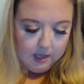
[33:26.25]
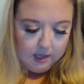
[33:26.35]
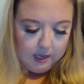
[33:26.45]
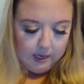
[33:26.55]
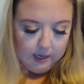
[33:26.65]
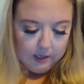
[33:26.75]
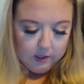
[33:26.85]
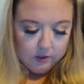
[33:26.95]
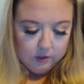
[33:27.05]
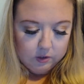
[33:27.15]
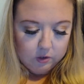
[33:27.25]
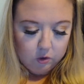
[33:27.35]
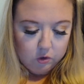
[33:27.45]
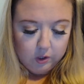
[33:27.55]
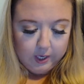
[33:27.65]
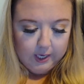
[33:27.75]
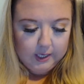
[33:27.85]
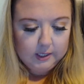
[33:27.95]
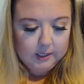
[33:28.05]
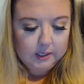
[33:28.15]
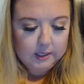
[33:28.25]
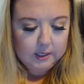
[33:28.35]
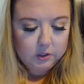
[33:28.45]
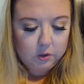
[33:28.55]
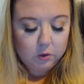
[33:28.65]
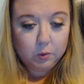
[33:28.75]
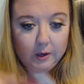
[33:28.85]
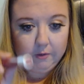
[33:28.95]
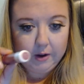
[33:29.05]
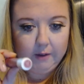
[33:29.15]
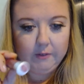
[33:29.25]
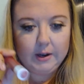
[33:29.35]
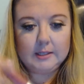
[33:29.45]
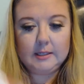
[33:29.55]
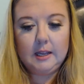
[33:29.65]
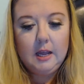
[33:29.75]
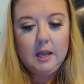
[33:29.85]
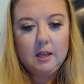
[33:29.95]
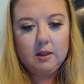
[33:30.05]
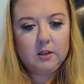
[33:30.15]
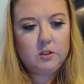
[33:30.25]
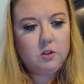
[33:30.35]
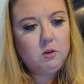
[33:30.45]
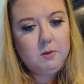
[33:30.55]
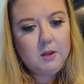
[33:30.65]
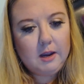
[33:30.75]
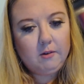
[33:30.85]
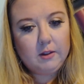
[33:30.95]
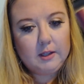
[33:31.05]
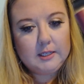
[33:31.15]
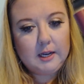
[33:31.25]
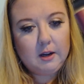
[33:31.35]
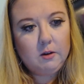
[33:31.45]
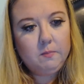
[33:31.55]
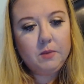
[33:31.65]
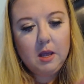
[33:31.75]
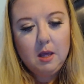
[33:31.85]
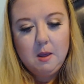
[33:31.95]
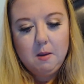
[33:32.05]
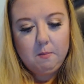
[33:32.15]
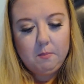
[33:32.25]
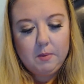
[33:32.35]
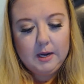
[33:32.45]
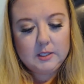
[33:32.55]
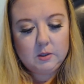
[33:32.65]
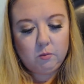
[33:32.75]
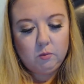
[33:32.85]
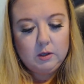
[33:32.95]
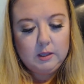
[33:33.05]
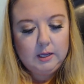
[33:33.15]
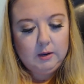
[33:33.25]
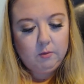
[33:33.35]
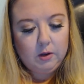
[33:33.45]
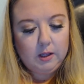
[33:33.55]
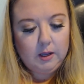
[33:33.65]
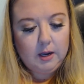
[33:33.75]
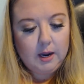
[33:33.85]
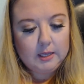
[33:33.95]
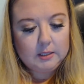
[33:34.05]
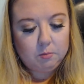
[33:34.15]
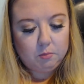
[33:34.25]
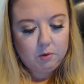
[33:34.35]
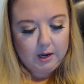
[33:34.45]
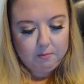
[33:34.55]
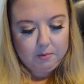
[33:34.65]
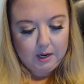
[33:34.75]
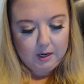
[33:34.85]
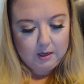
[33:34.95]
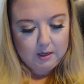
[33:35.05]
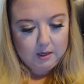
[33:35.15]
in Sultry 225, and it's the tube you can't really tell, but it's a really, really nice bright pink.